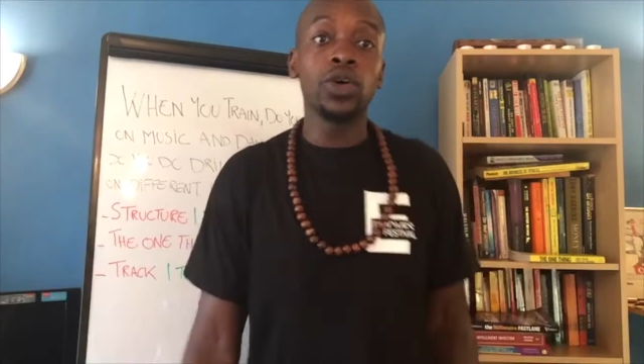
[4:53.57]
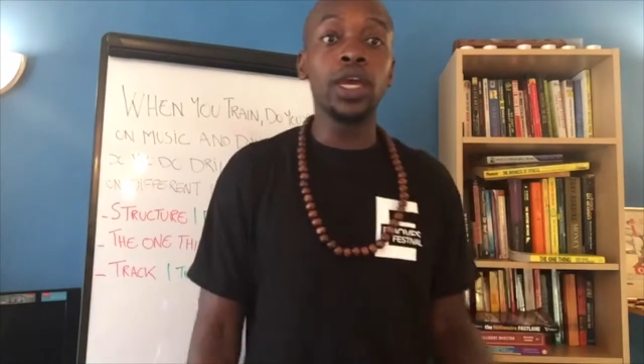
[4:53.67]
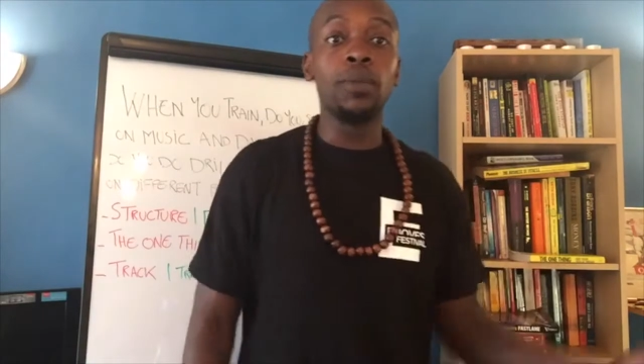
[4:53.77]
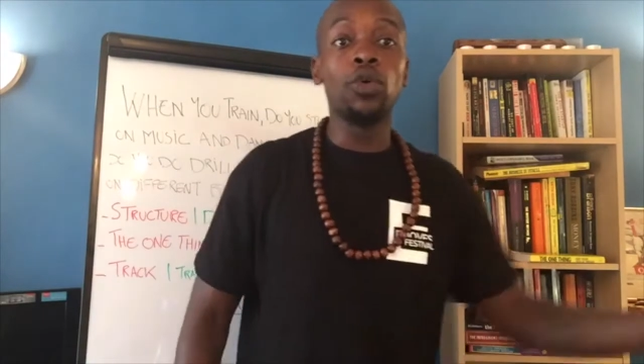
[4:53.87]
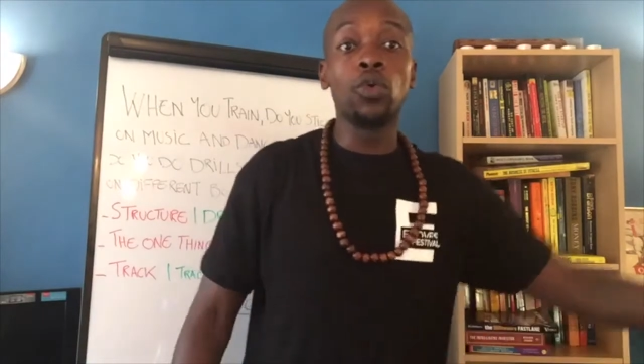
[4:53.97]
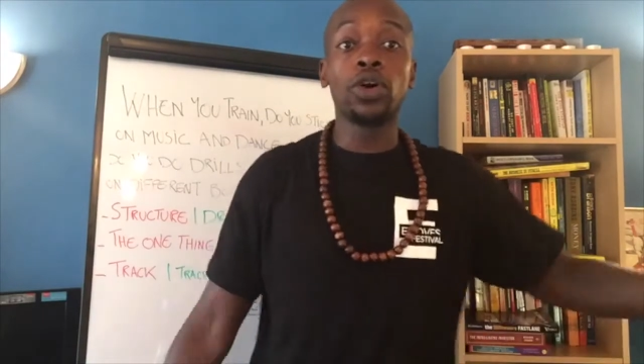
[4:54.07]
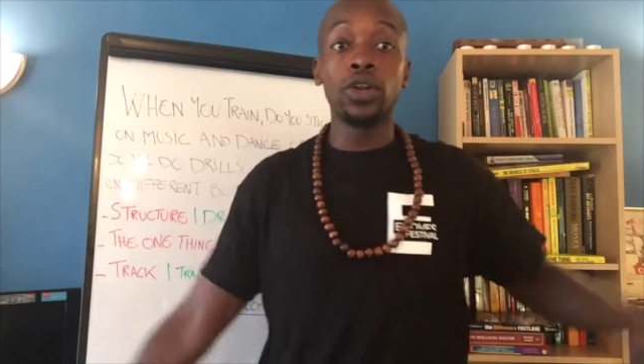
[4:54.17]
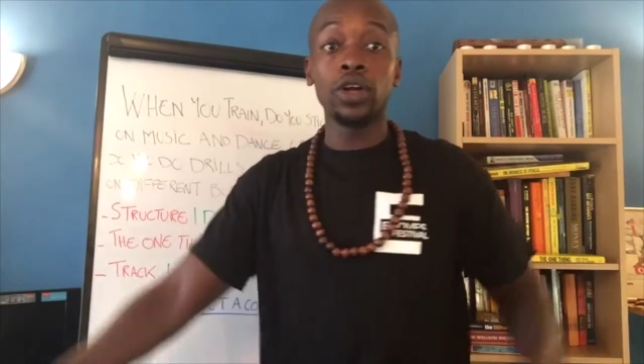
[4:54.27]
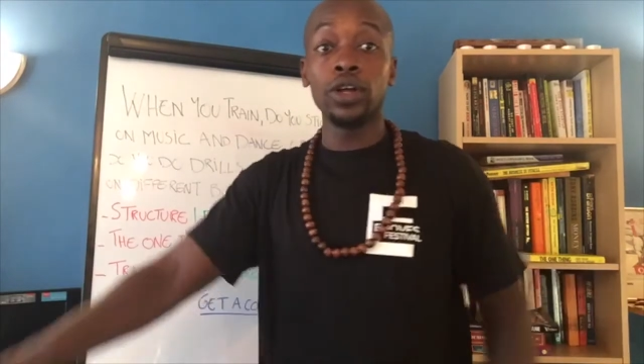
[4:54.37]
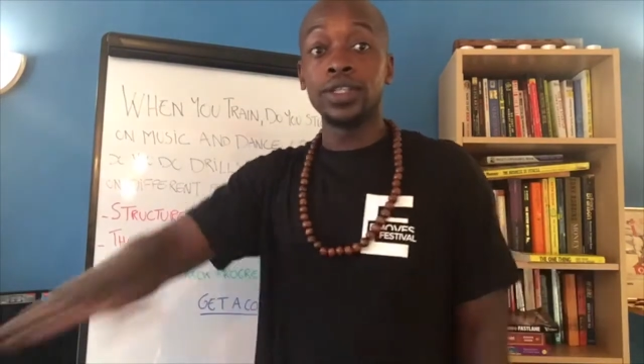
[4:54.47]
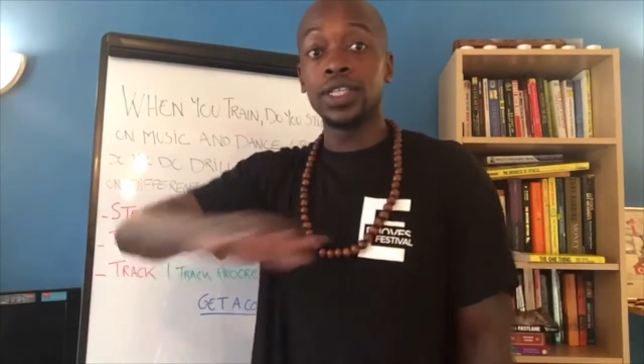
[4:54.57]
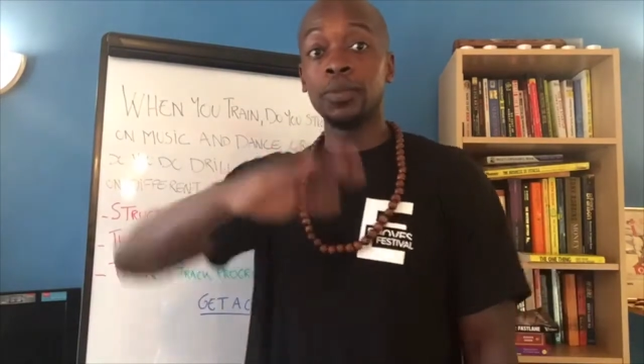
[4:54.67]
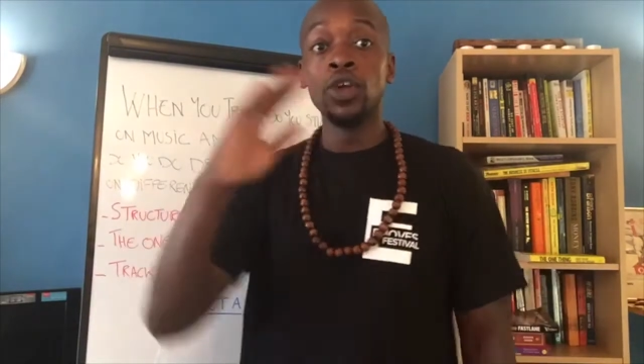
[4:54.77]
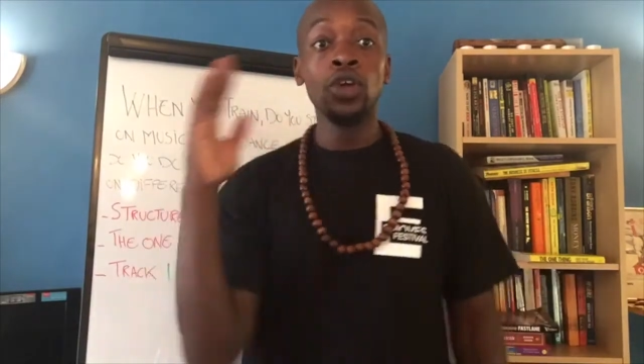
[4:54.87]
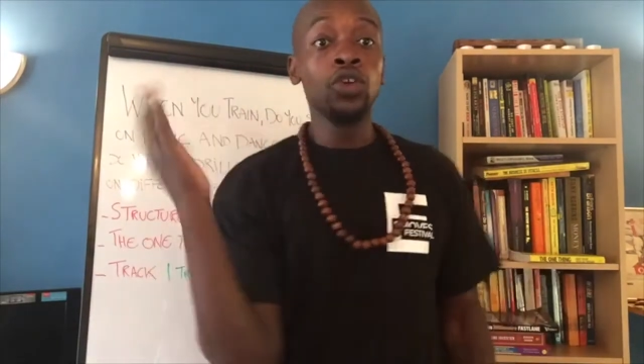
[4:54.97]
okay, I'm going to work on
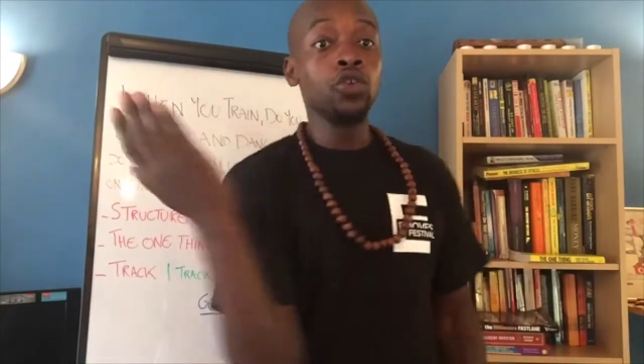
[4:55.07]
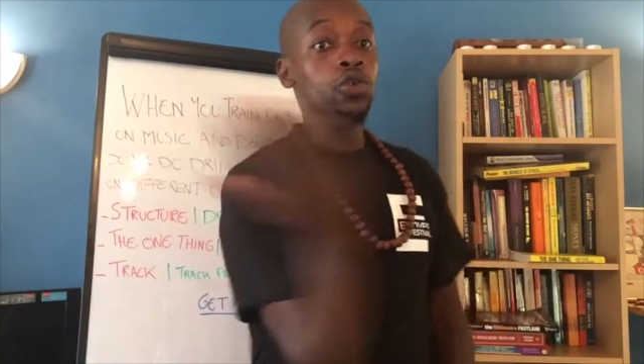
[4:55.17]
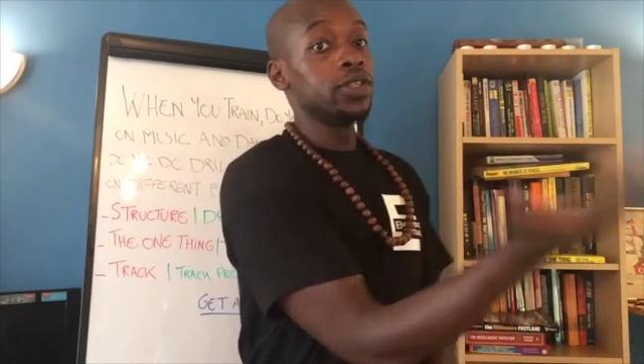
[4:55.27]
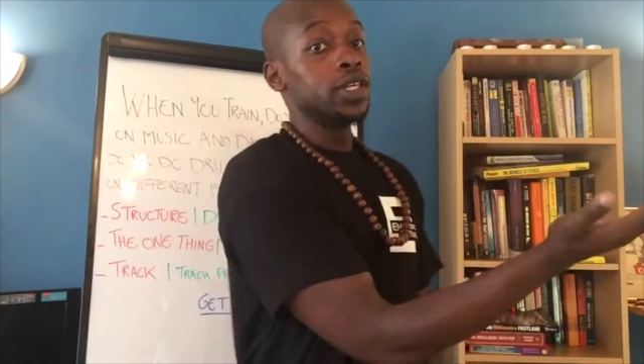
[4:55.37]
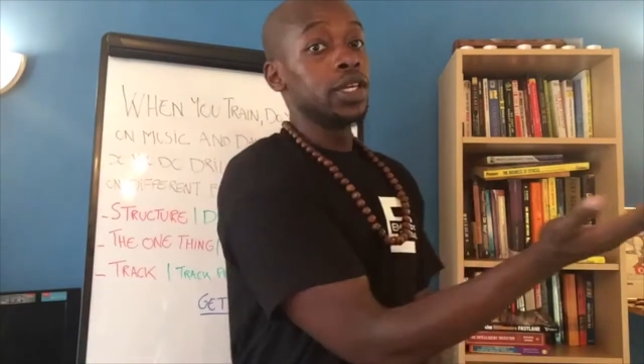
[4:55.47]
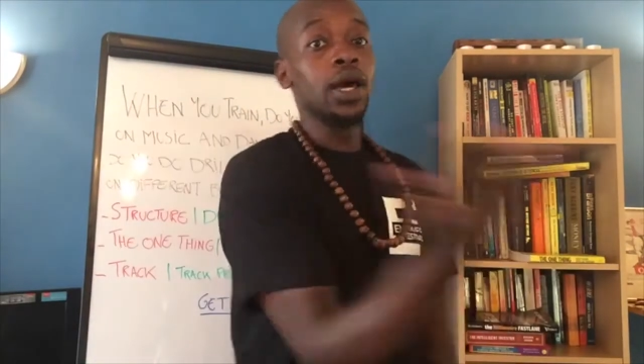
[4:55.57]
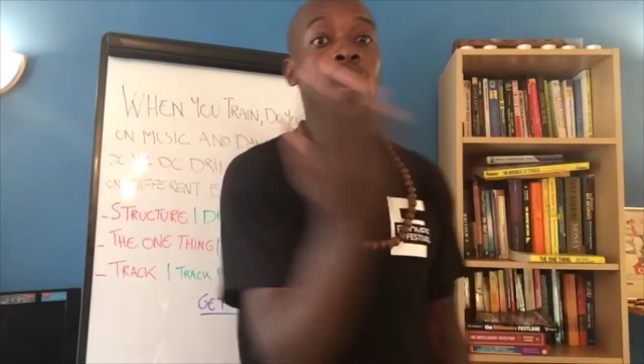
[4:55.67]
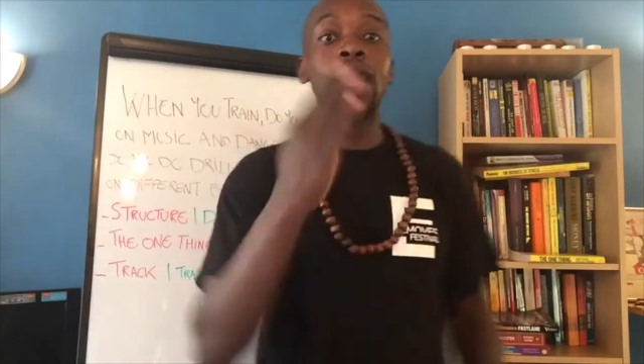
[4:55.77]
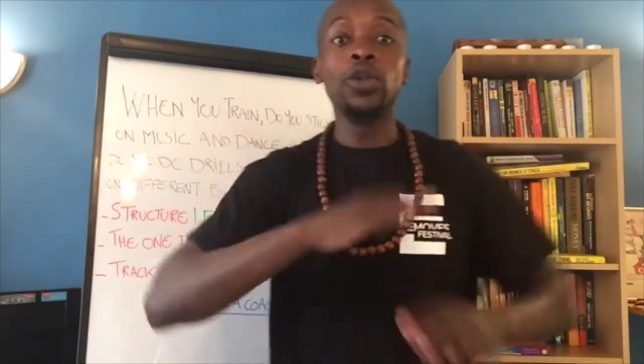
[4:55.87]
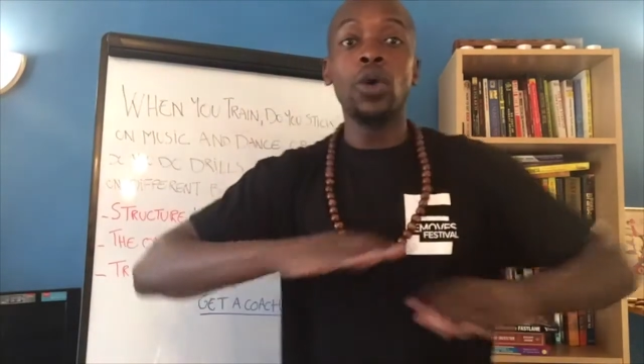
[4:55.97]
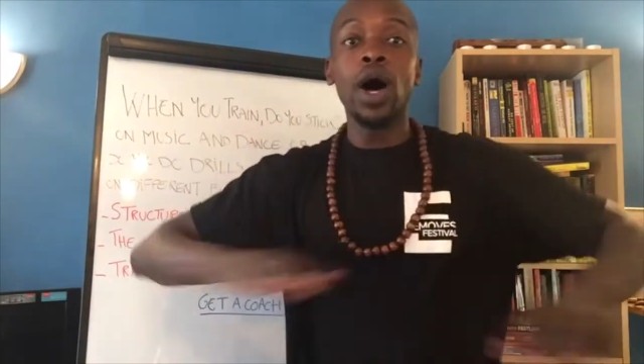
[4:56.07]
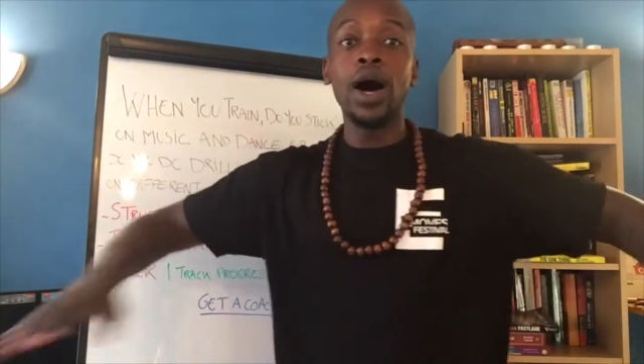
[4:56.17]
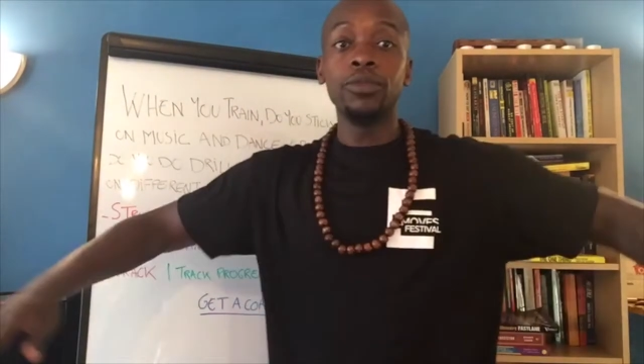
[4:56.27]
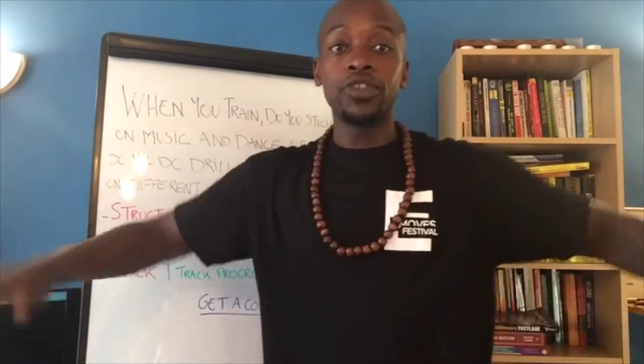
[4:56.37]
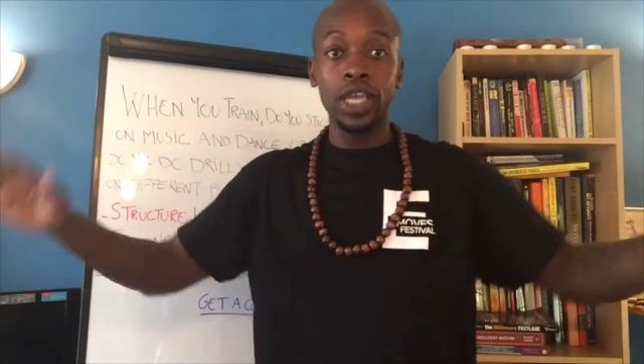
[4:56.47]
concept using, I don't know,
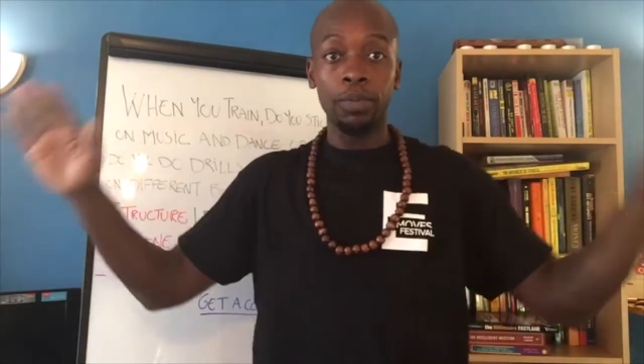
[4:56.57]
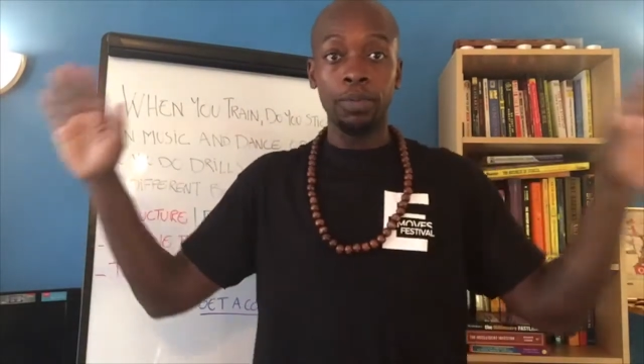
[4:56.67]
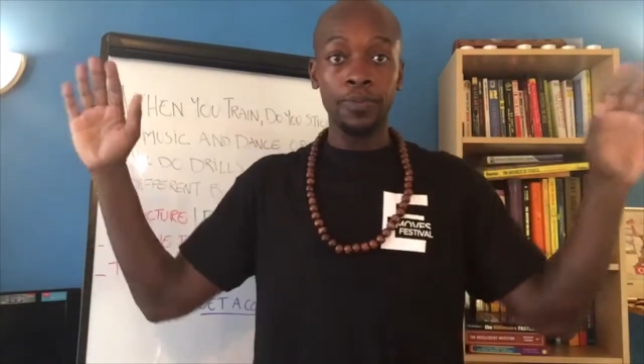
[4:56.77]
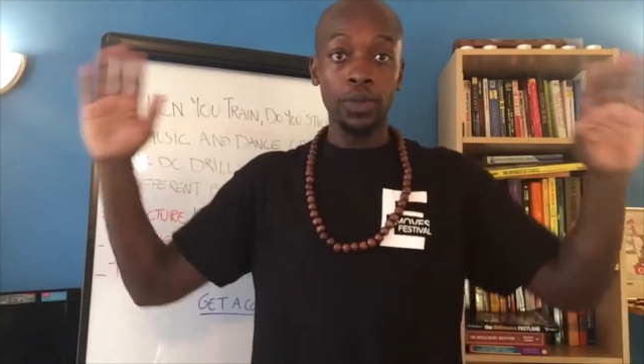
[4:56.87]
arm shape.